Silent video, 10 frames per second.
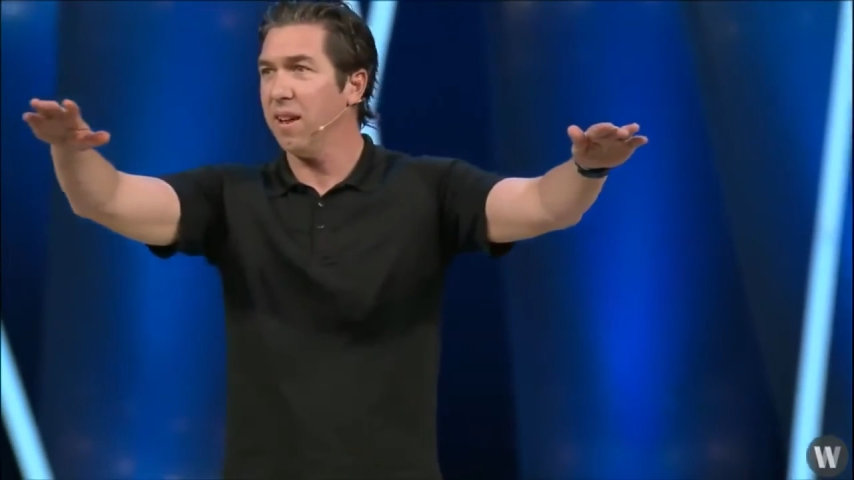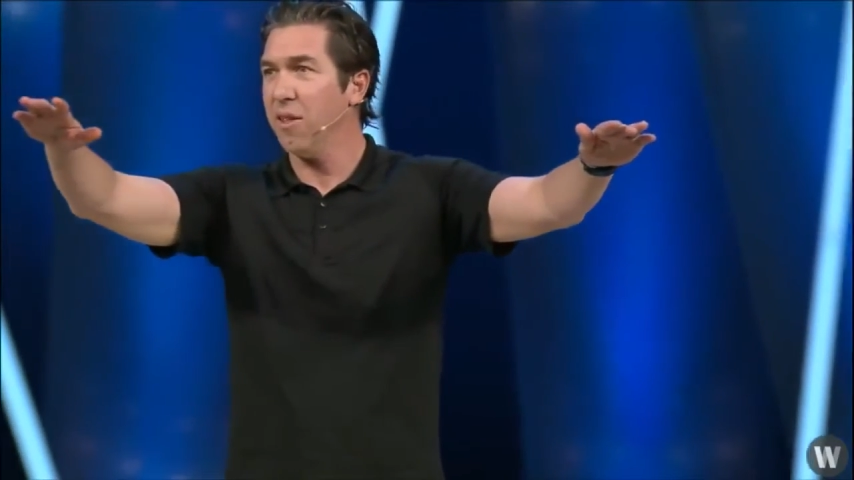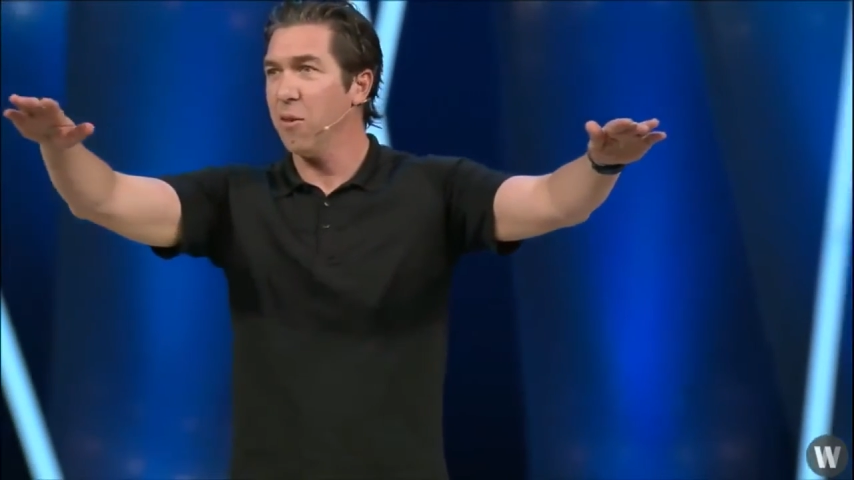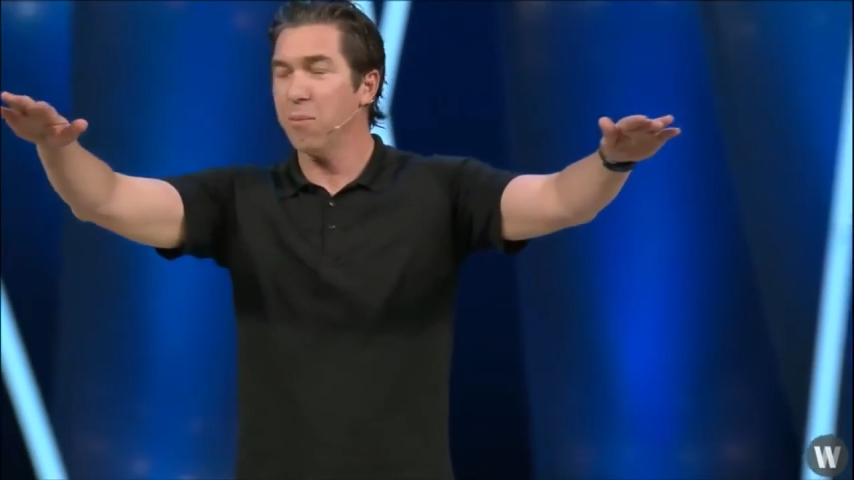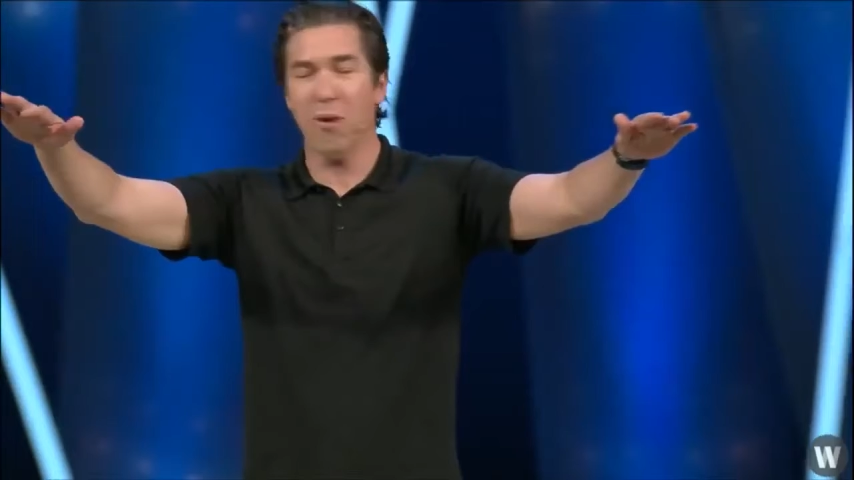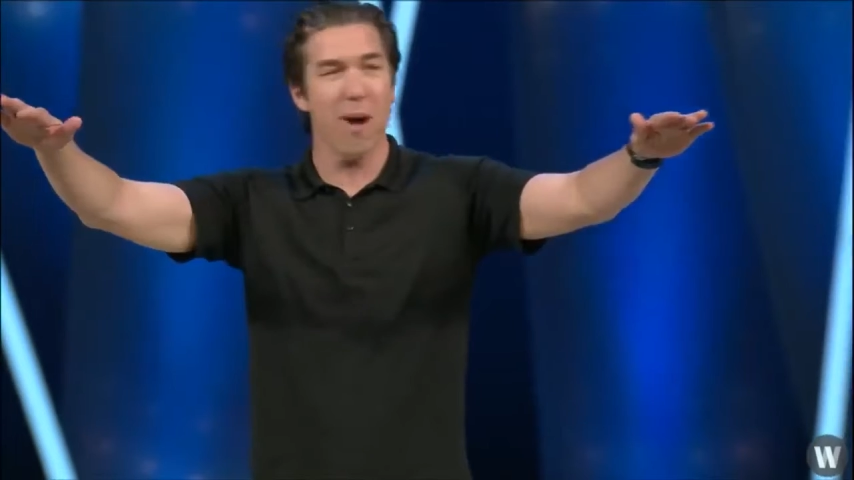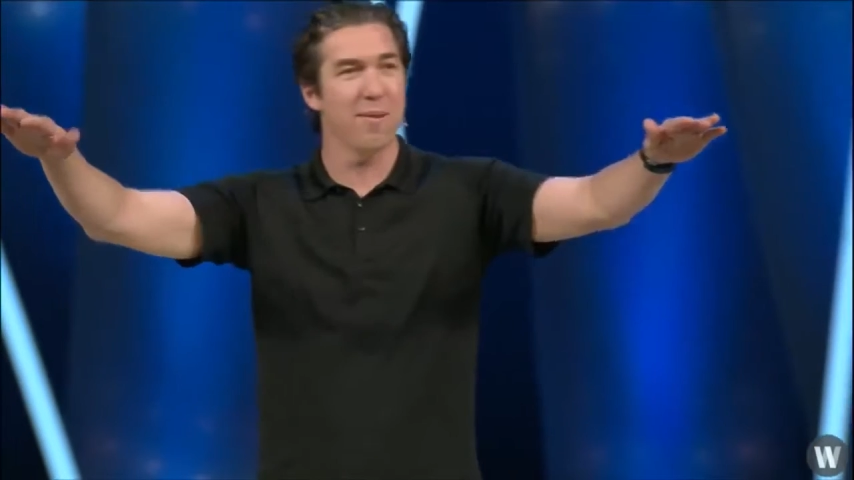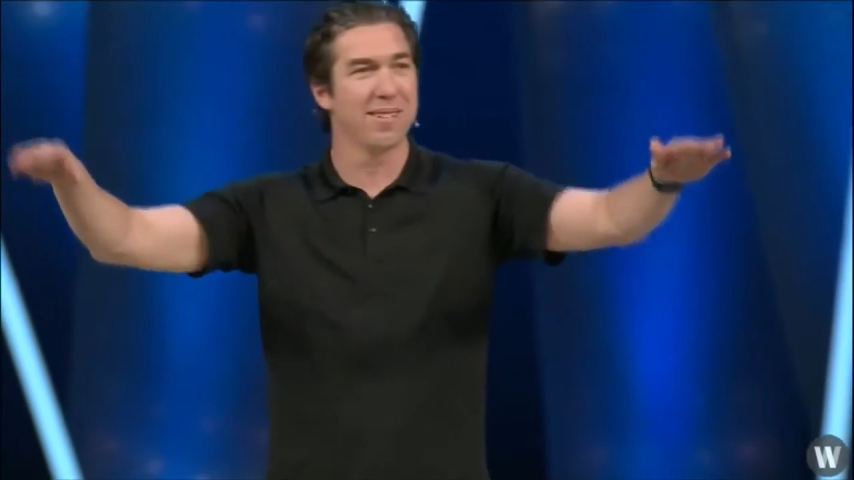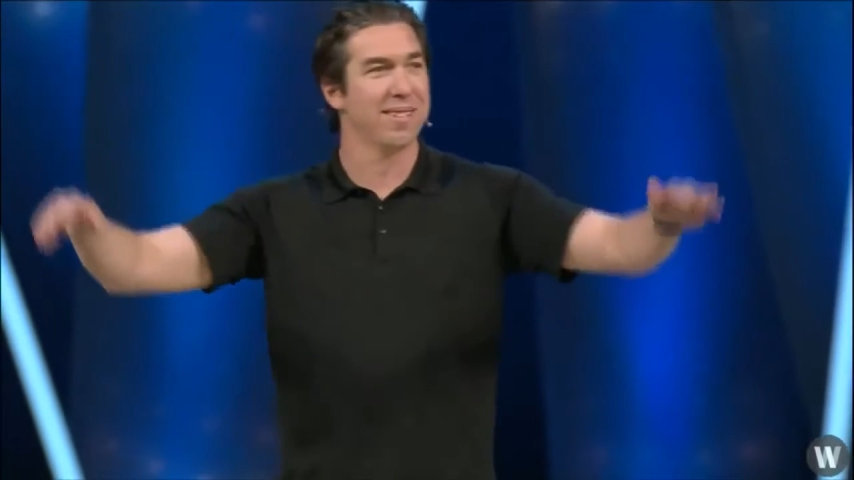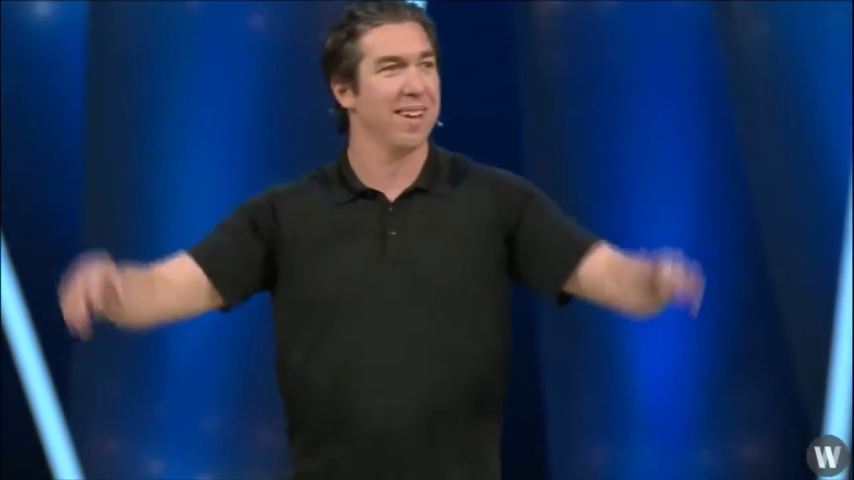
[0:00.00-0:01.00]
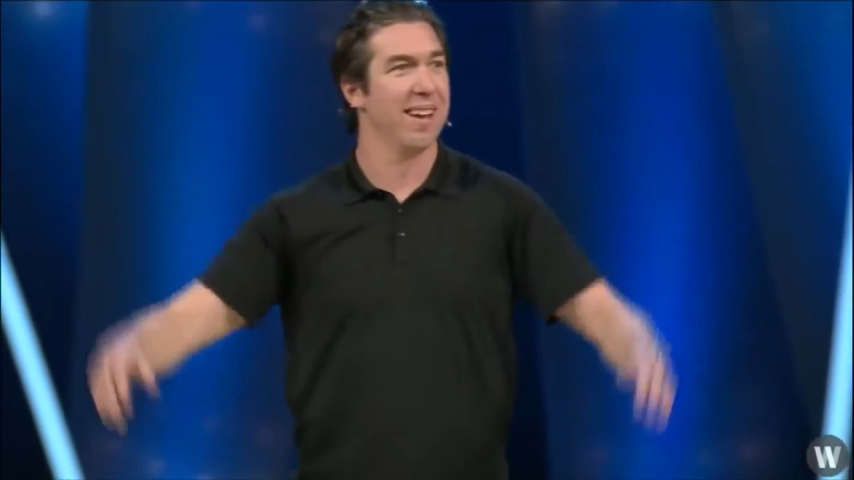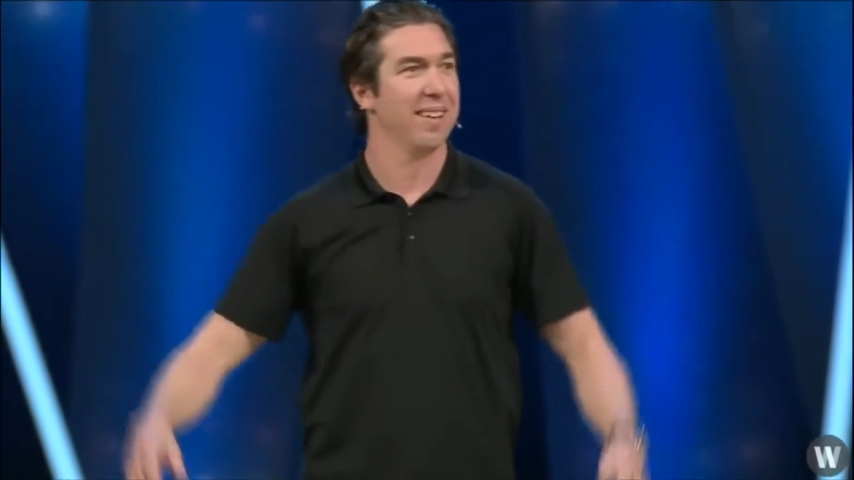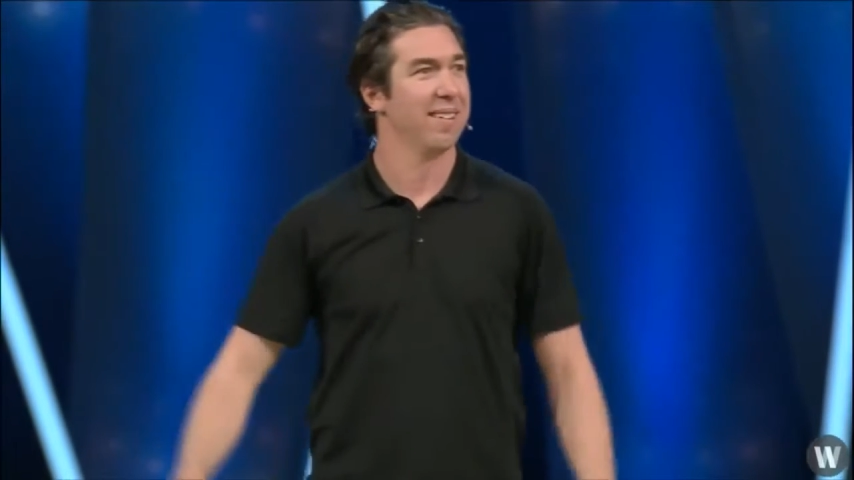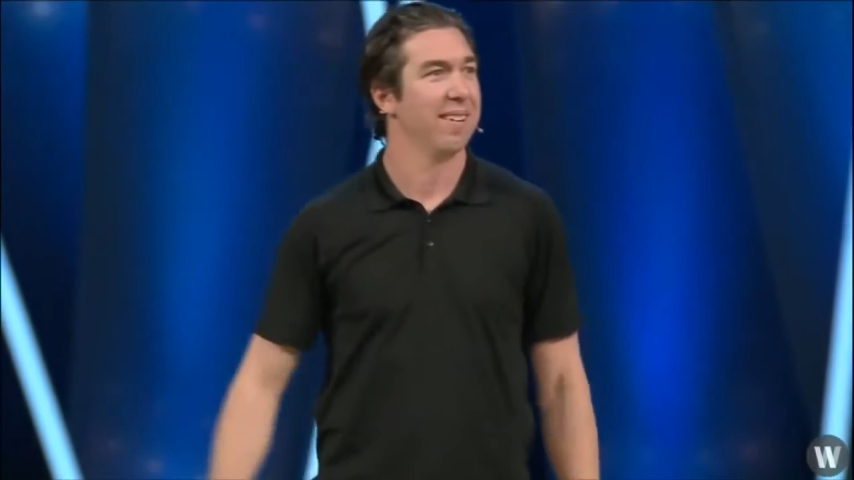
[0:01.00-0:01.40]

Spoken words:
the promised land,